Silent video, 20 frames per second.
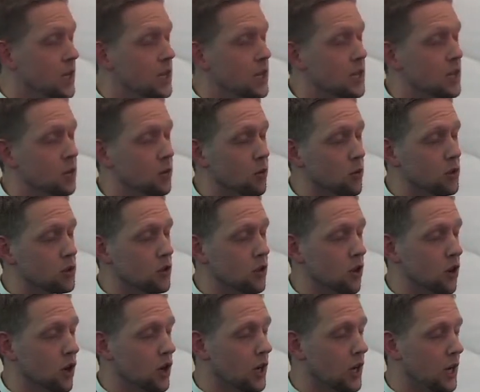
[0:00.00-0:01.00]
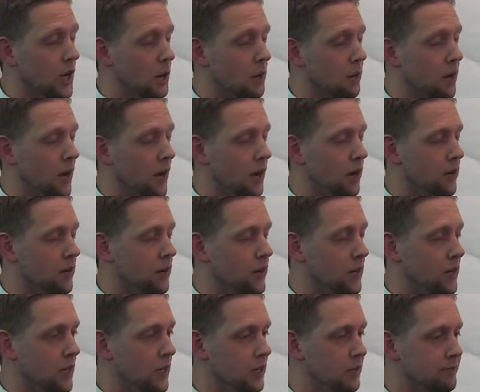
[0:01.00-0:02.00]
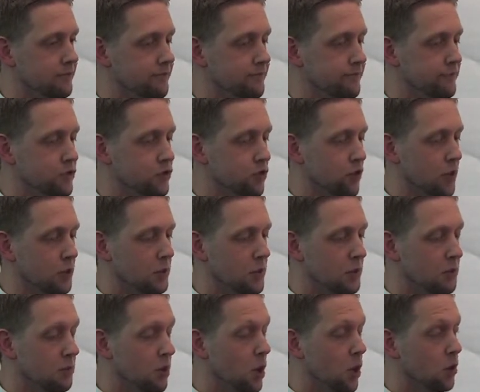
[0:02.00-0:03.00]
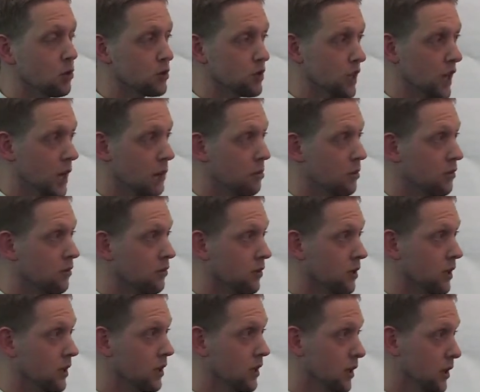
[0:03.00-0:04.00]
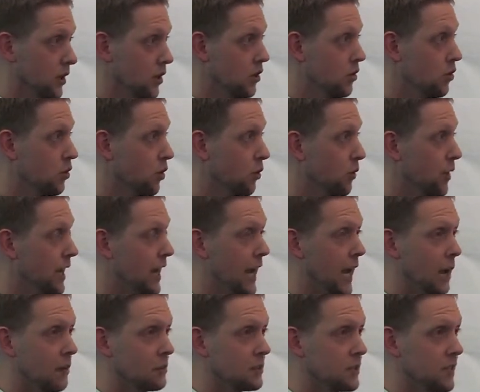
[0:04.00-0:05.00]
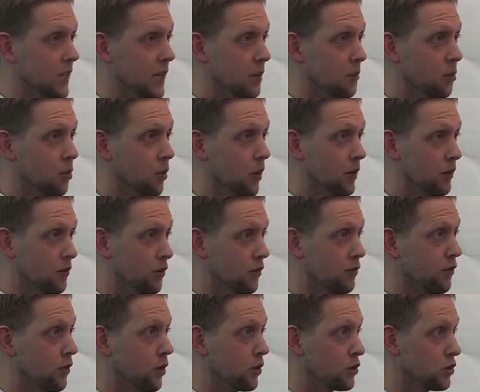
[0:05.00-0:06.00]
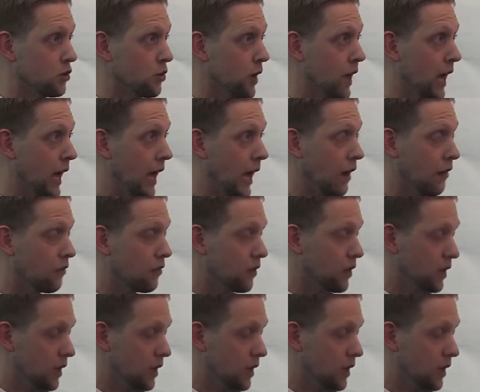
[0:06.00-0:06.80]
Then we'll talk about the treatment post-operatively from a rehab standpoint for folks who have